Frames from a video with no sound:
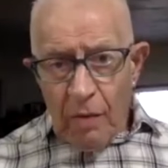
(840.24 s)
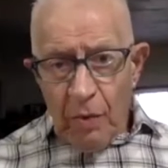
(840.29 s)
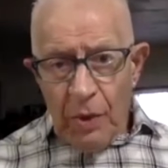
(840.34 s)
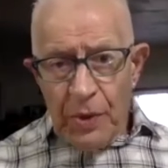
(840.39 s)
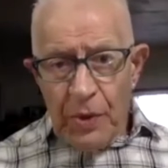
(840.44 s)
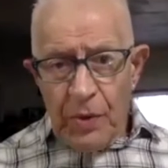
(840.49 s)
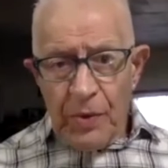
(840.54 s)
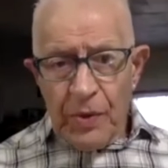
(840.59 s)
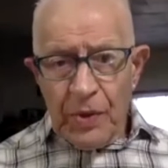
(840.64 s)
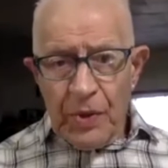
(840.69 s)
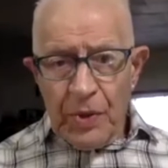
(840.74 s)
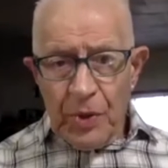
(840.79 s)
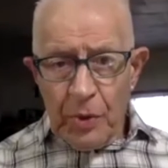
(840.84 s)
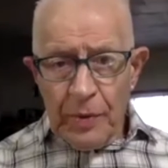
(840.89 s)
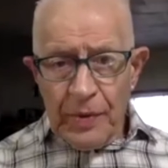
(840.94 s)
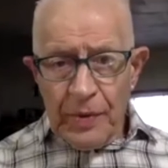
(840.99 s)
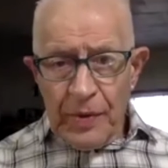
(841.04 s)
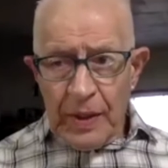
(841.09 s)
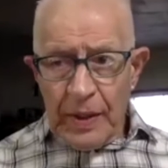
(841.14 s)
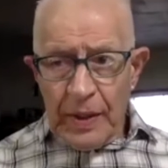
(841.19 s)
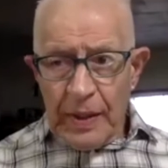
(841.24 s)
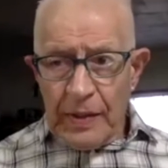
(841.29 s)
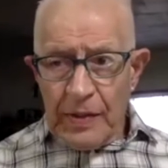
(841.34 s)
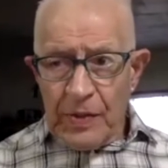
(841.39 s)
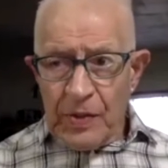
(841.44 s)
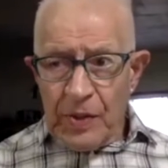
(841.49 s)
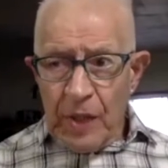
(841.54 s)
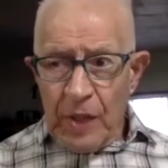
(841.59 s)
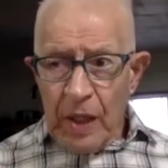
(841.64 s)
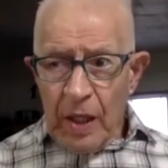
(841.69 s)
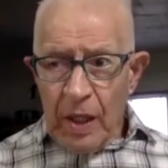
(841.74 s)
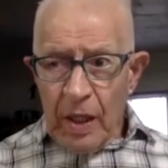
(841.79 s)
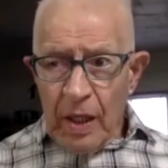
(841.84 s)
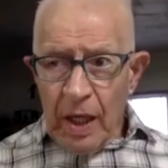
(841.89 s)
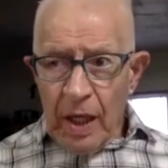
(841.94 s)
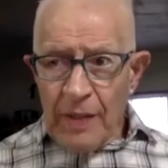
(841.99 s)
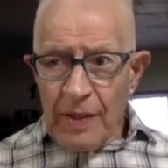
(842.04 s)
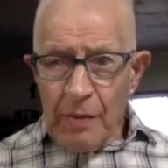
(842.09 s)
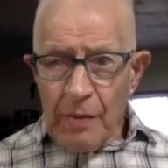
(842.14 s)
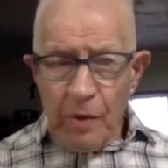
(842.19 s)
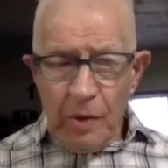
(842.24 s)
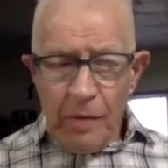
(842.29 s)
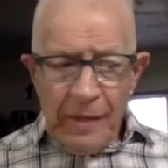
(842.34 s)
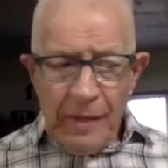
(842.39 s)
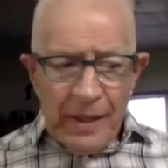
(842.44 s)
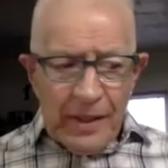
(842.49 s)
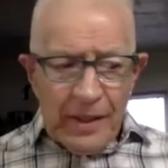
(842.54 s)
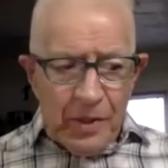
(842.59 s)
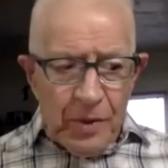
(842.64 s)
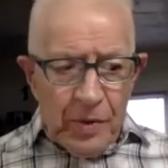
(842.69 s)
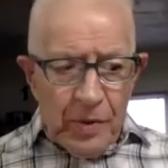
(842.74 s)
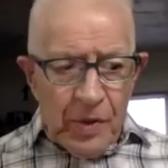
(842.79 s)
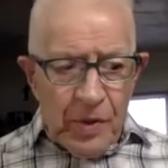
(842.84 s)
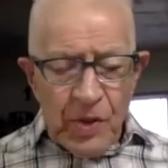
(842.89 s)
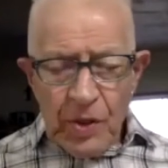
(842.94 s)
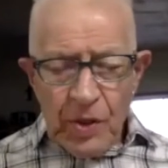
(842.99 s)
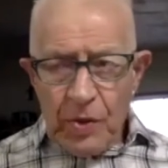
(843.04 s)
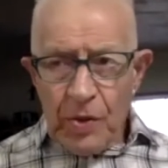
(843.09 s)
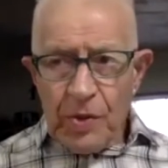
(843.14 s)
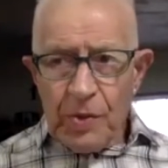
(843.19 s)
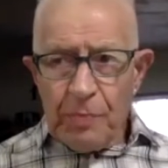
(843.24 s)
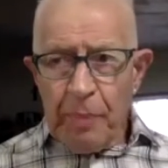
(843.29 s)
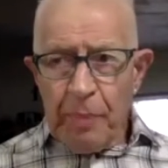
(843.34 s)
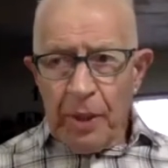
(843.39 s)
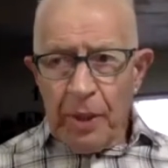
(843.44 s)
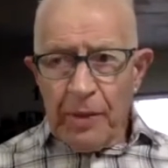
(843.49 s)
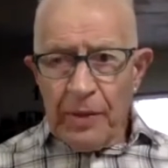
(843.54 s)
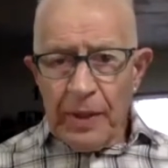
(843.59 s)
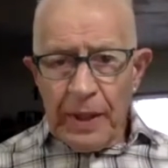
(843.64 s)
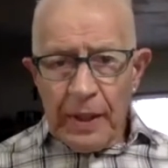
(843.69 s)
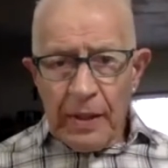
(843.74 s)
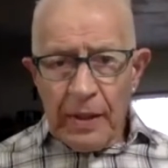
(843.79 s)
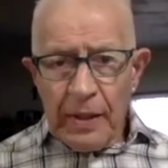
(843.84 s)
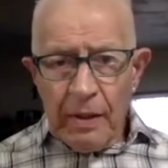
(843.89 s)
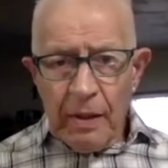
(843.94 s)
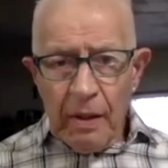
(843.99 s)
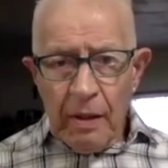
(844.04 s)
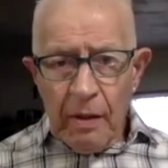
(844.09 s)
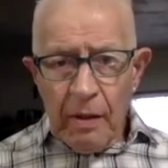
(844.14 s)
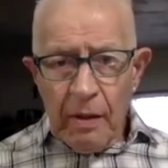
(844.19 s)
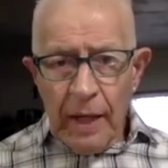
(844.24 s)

what you can do with it is, I said, what am I going to do? You said, just burn it, you know?